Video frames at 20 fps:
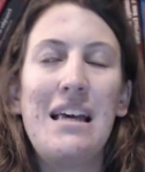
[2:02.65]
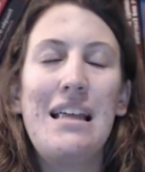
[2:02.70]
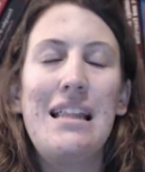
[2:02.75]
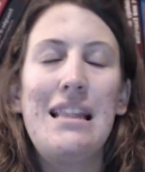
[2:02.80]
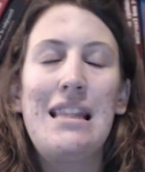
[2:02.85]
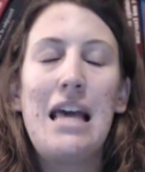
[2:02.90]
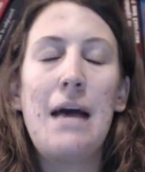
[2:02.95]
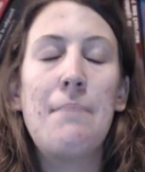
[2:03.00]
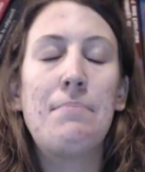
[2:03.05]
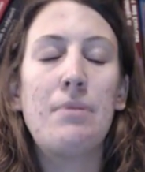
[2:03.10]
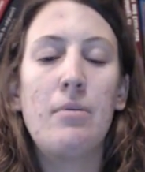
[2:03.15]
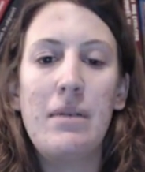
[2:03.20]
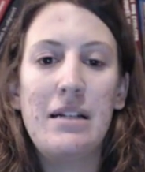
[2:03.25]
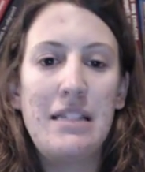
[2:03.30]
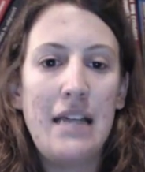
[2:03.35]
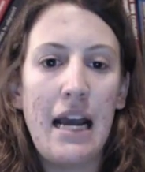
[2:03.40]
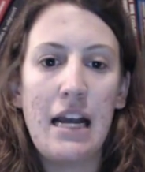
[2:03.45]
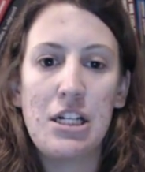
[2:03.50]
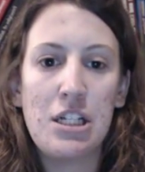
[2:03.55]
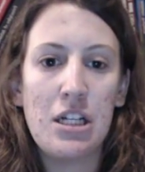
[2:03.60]
the
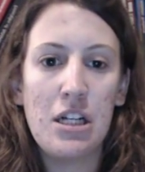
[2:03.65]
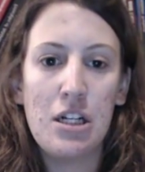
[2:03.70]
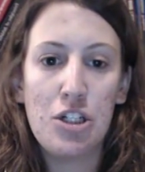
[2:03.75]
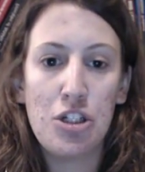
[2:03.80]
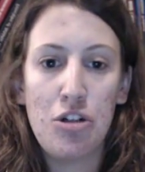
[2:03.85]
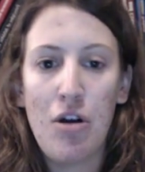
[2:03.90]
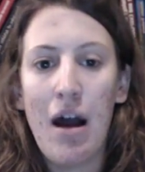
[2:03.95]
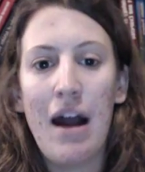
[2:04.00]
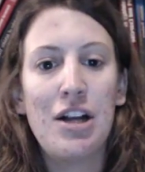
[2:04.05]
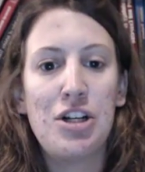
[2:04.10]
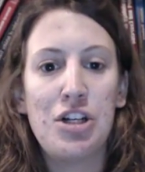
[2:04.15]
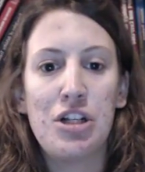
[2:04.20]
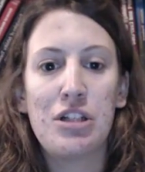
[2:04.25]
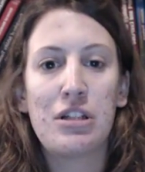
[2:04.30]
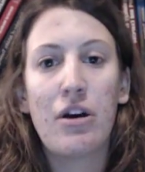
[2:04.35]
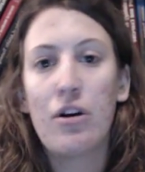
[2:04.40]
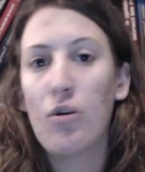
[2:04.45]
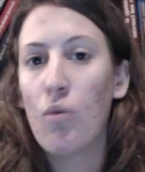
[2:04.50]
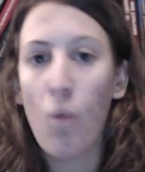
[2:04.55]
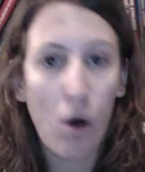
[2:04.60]
implementation strategy is
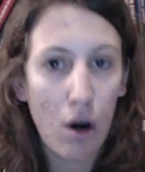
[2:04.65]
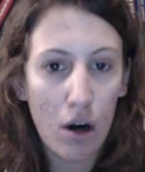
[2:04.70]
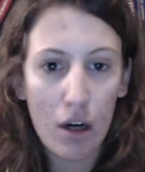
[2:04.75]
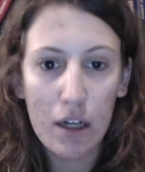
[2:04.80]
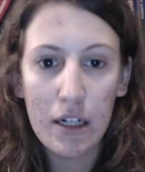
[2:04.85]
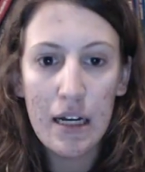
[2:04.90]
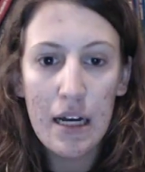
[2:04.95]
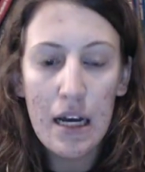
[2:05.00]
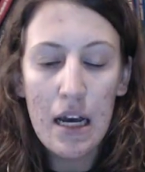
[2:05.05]
going to work.